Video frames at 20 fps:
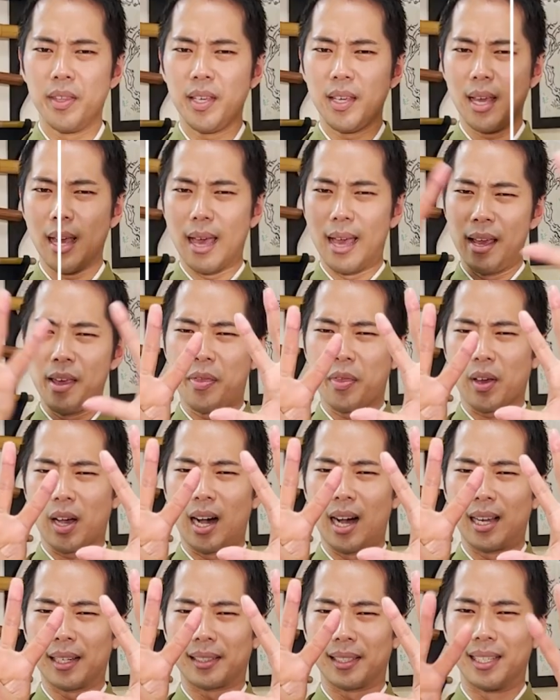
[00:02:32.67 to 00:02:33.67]
the eighth
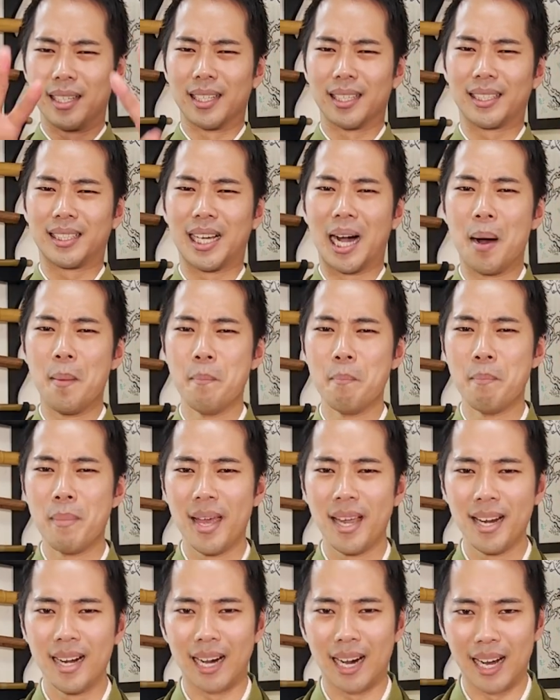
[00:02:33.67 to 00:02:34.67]
kata,
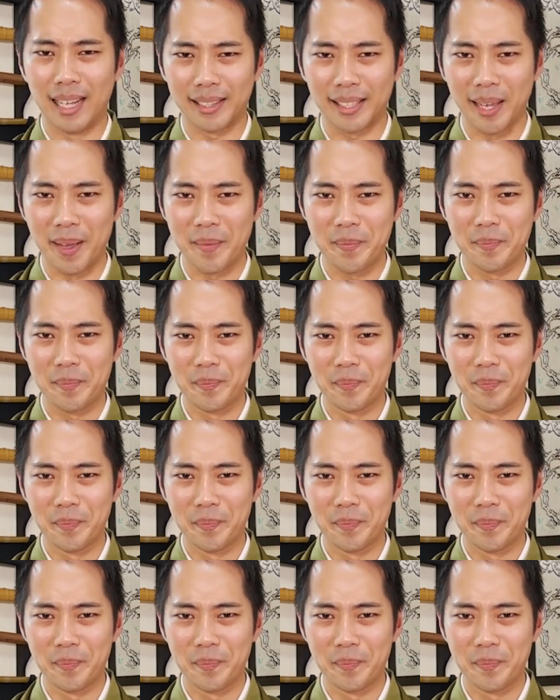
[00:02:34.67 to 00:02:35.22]
Ganmen Ate.